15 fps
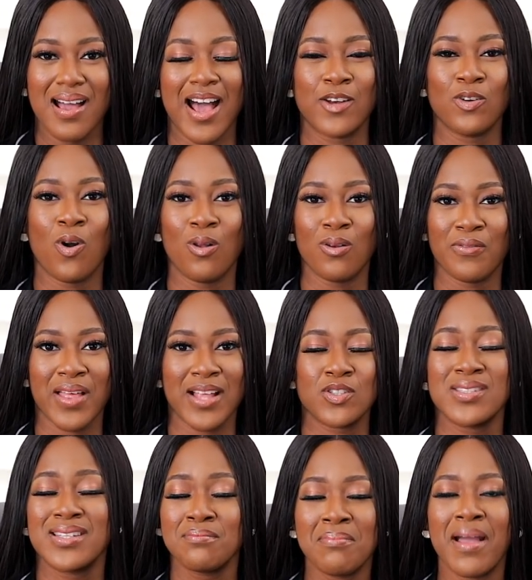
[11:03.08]
and all of
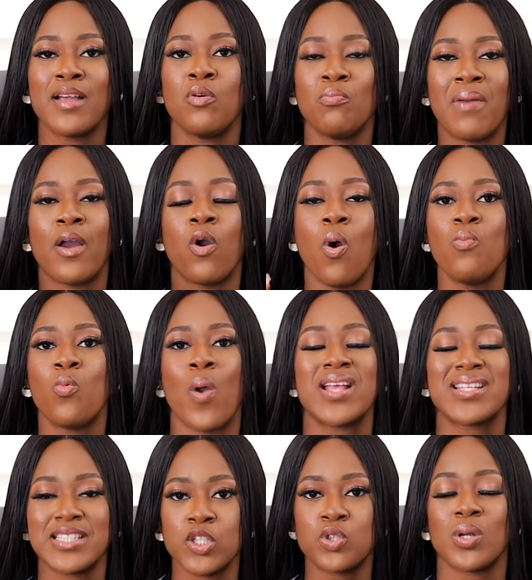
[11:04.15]
that. My
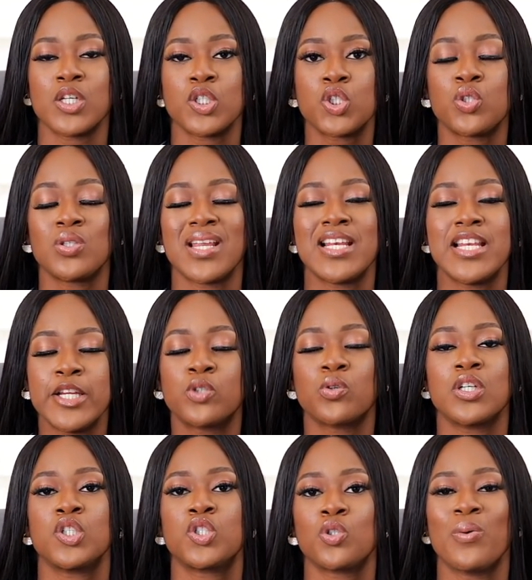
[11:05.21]
homewares
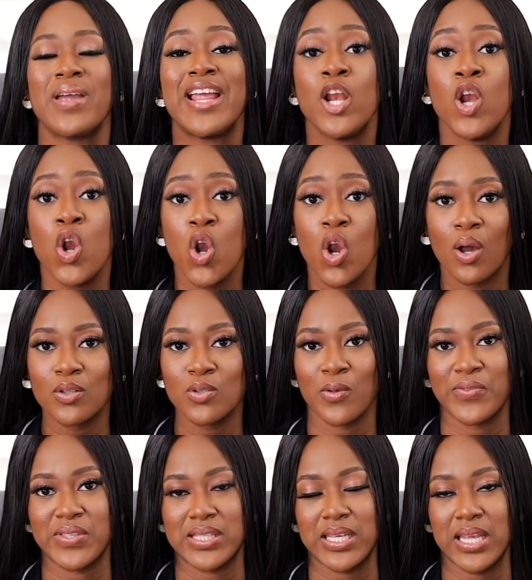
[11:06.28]
literally show a lot
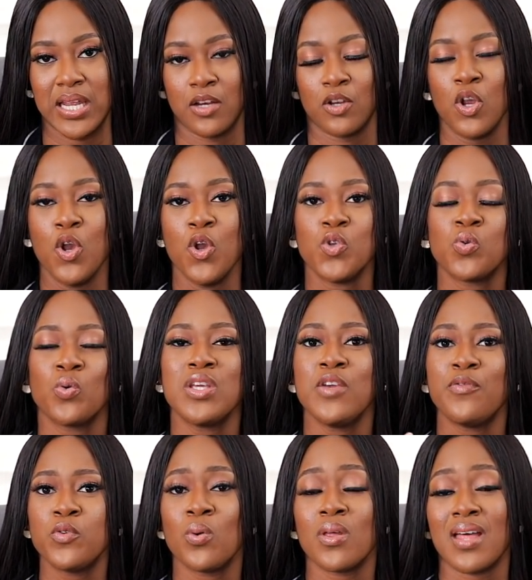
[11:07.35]
of skin. So
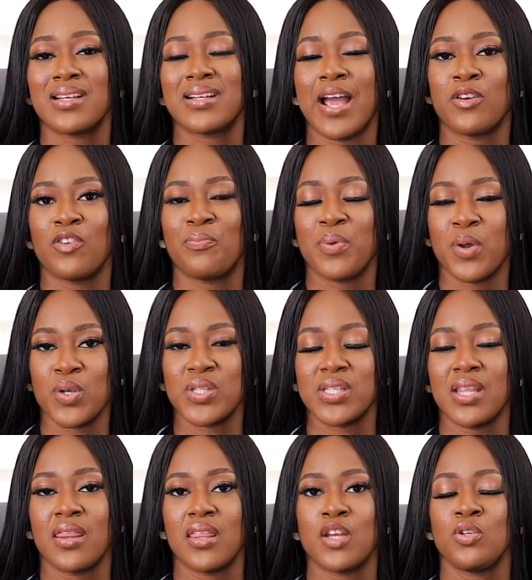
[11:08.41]
if you are that kind of
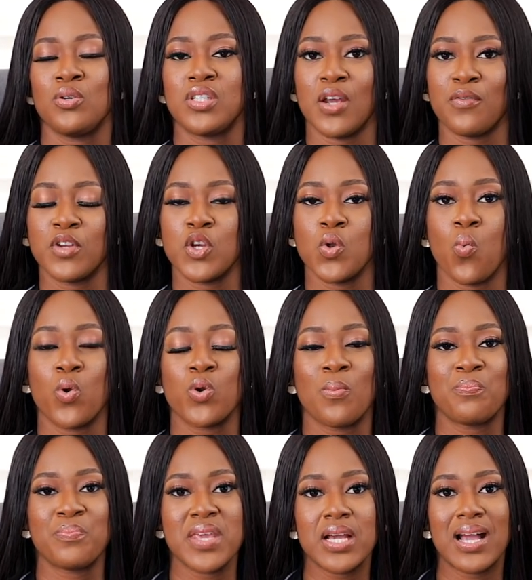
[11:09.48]
person, then you definitely want
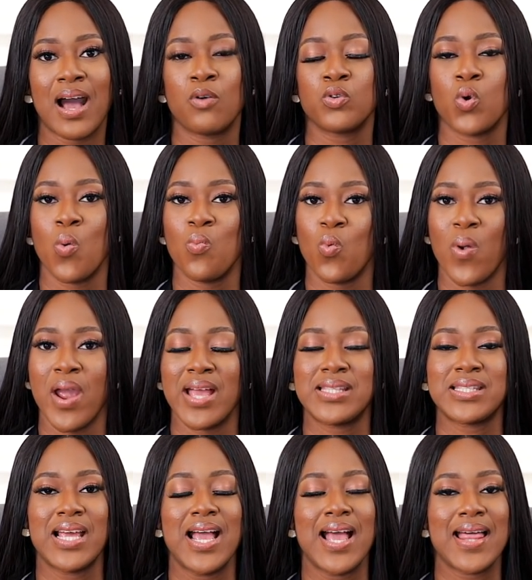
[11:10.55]
to pick out
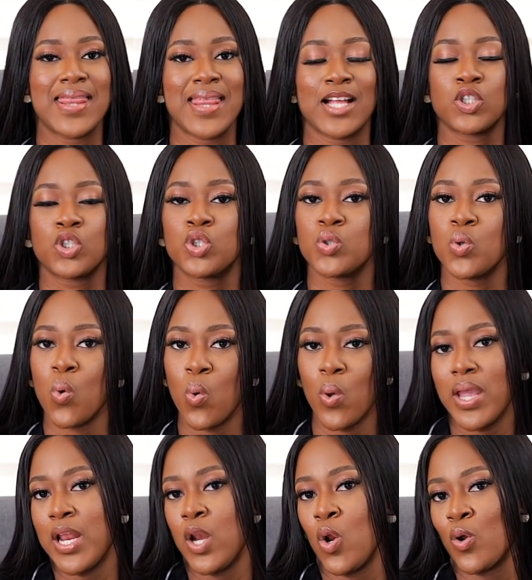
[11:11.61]
homewares that
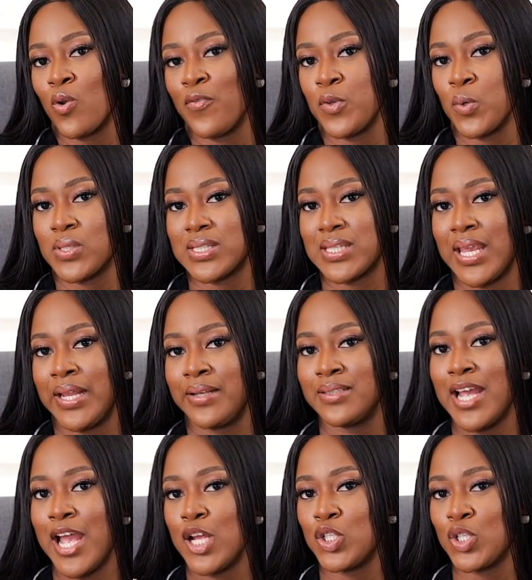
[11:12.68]
show a lot of your
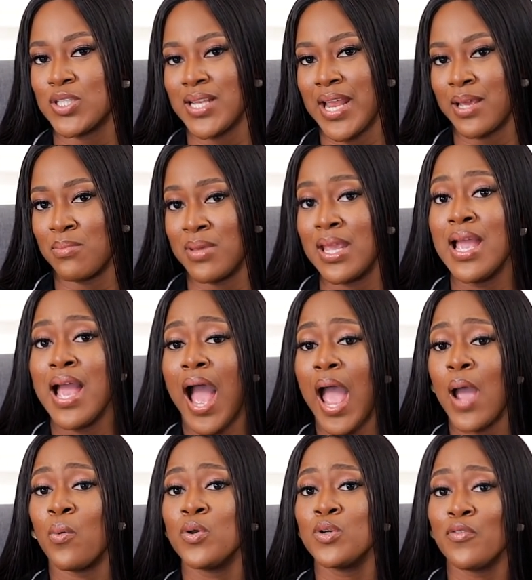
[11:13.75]
skin, just like me.
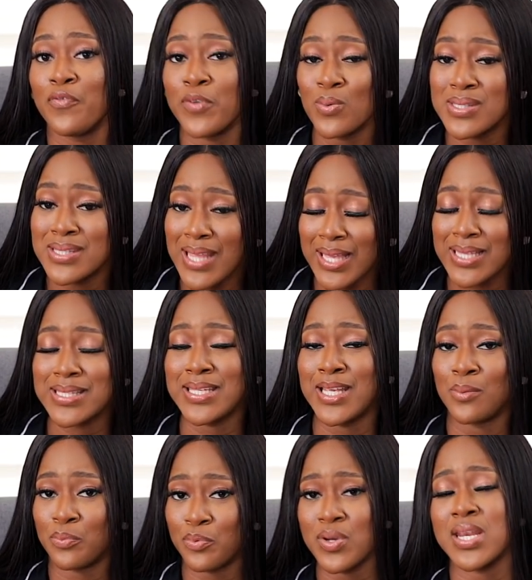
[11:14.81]
I want to feel sexy
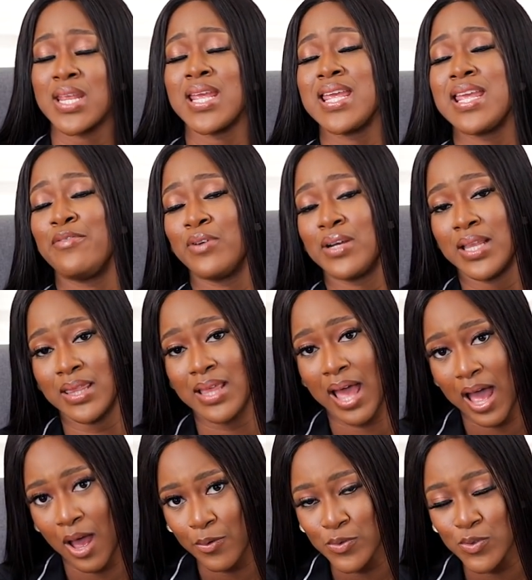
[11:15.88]
and pretty even in the
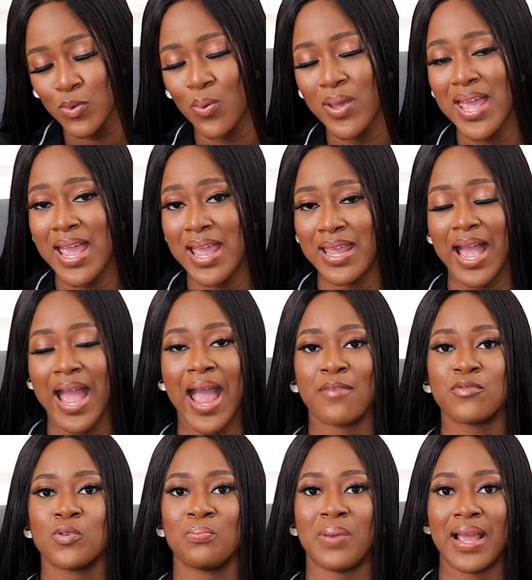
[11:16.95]
house. So hey, I
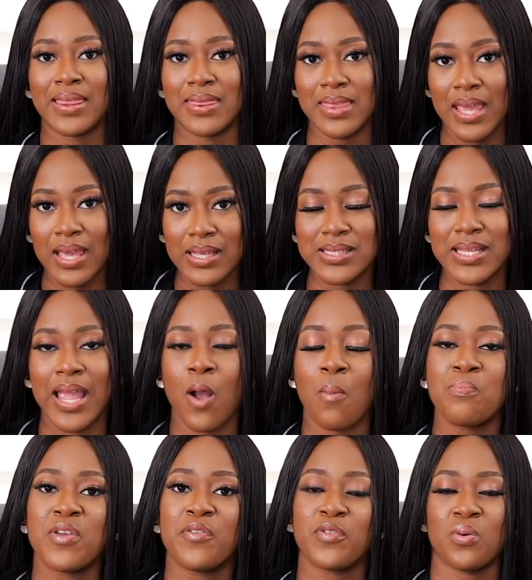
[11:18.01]
have to buy things that
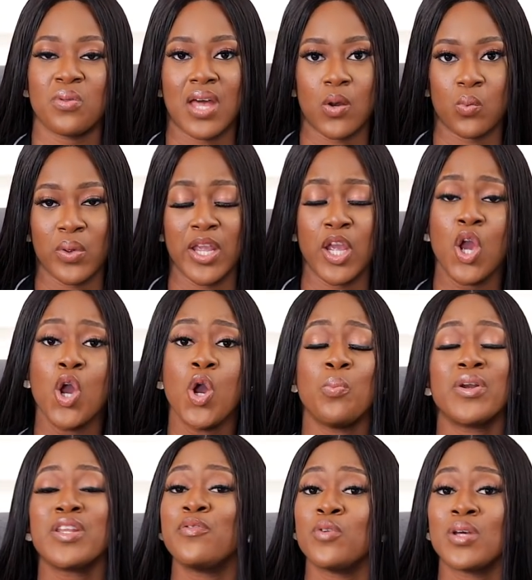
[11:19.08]
help me feel that way.
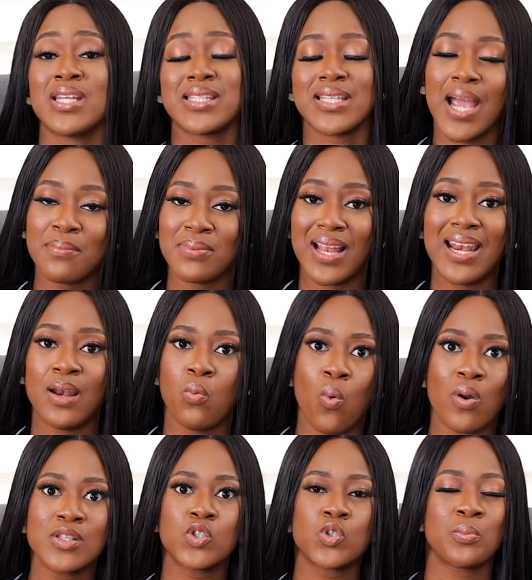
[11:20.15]
But if you're the type that
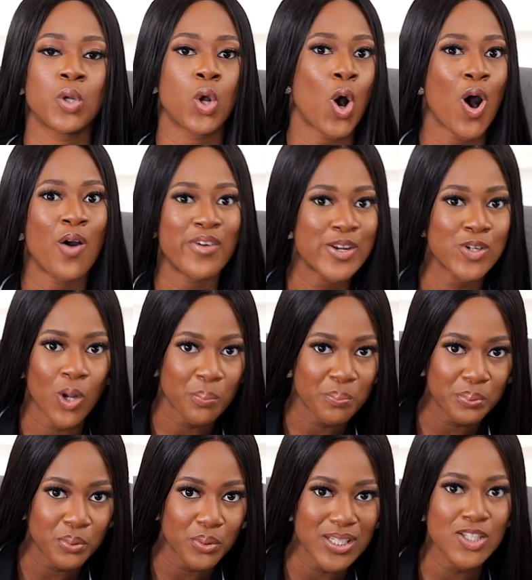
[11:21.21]
wants to be covered
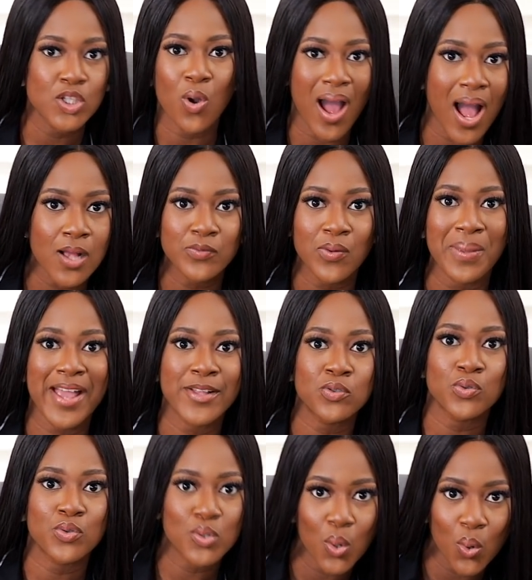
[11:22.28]
up in your house from head
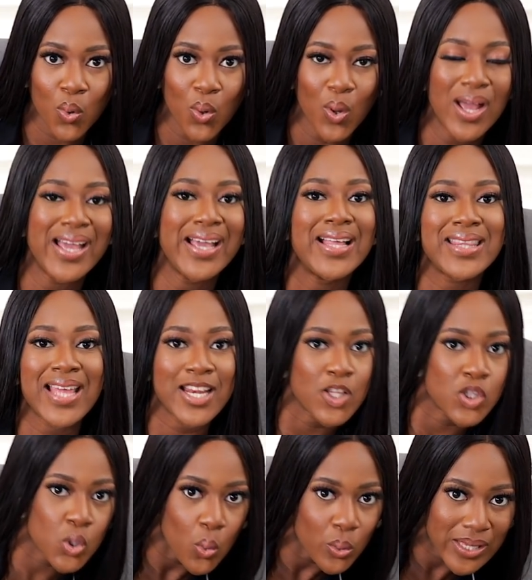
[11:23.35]
to toe, then
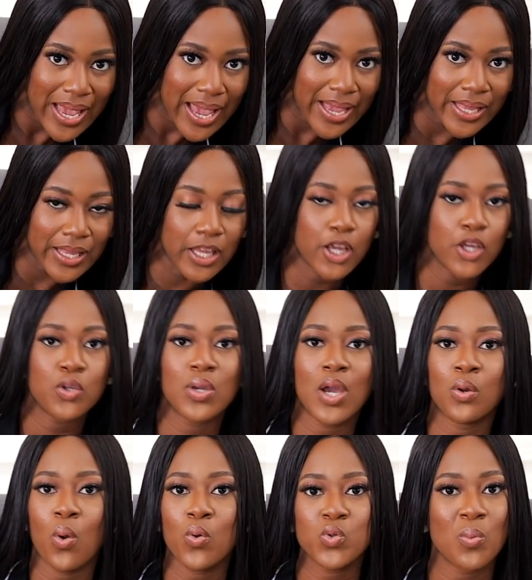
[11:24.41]
it's okay. You
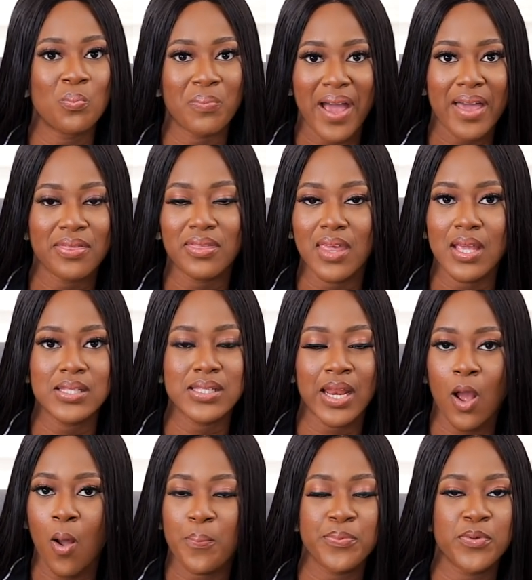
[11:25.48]
can also buy things
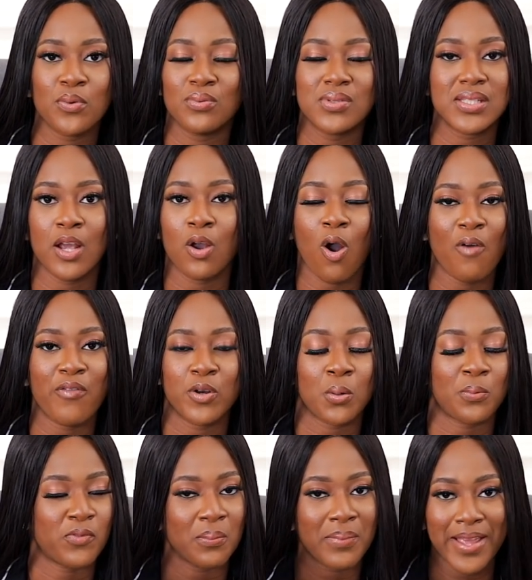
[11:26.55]
that help you stay covered
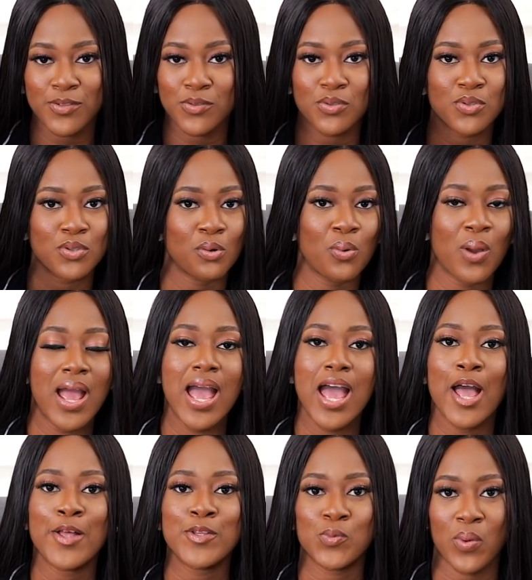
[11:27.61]
up from head to toe
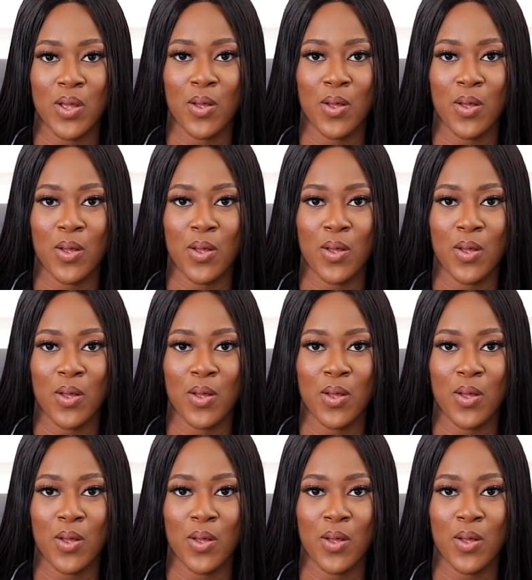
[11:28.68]
as